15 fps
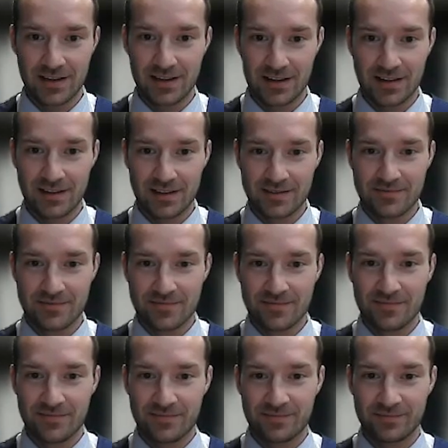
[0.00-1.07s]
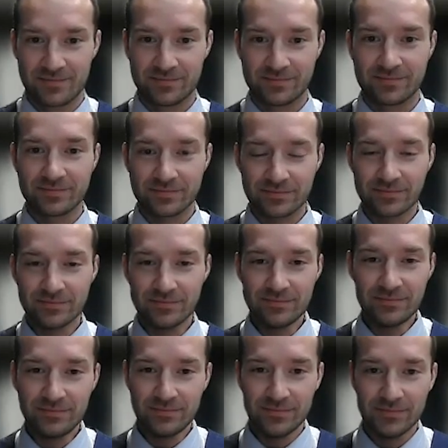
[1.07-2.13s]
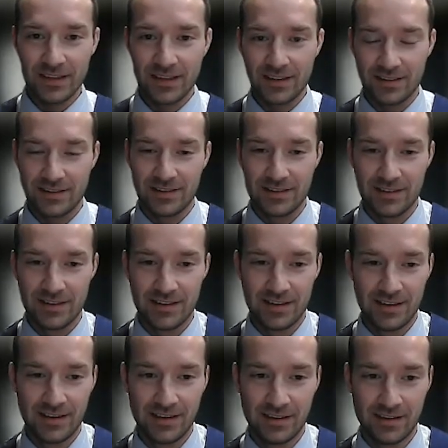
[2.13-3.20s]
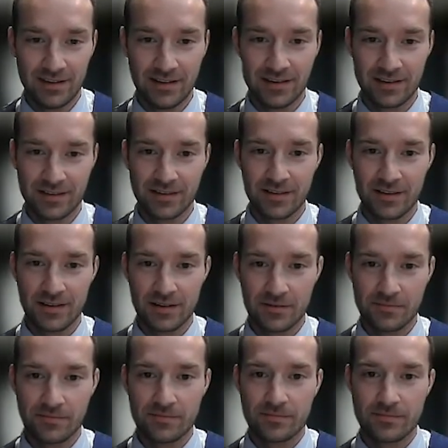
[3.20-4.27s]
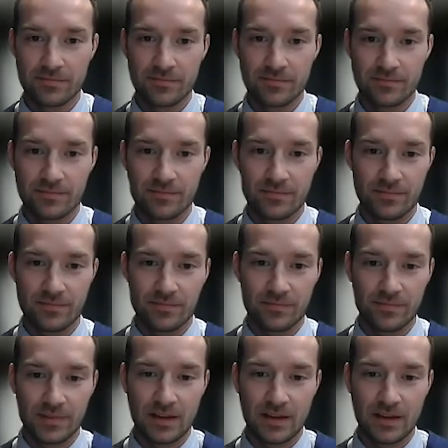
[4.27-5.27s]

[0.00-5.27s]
(silent)